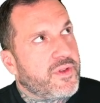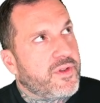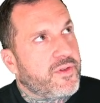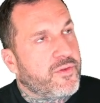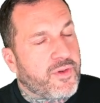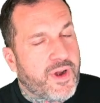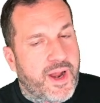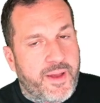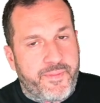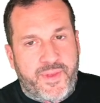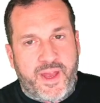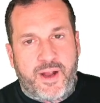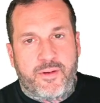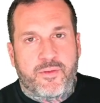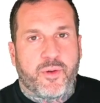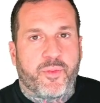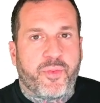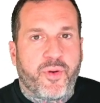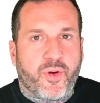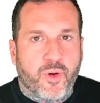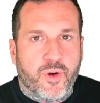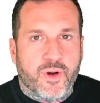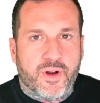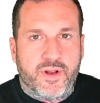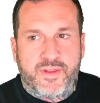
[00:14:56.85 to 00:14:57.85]
grab that
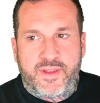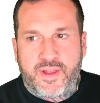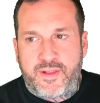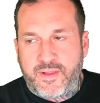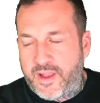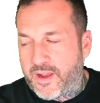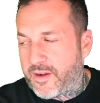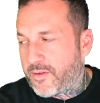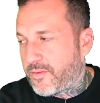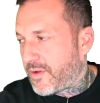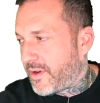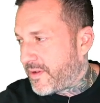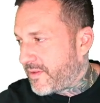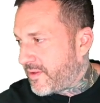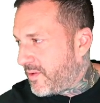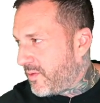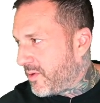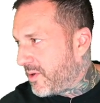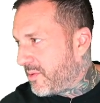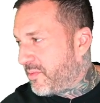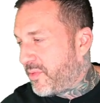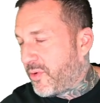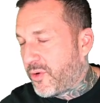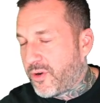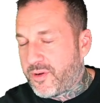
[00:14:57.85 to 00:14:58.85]
report and then like run
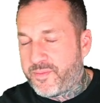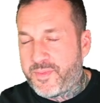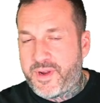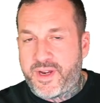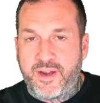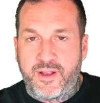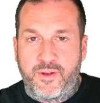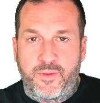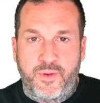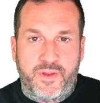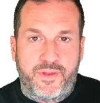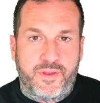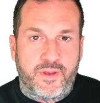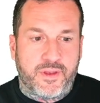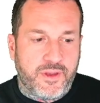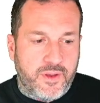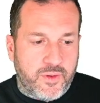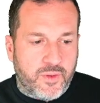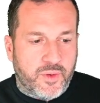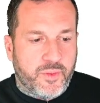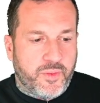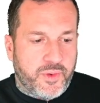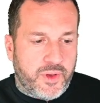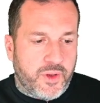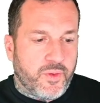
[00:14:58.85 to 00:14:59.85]
to a board meeting with it.
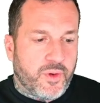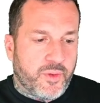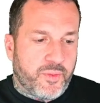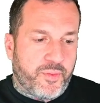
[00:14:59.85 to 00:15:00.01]
You would you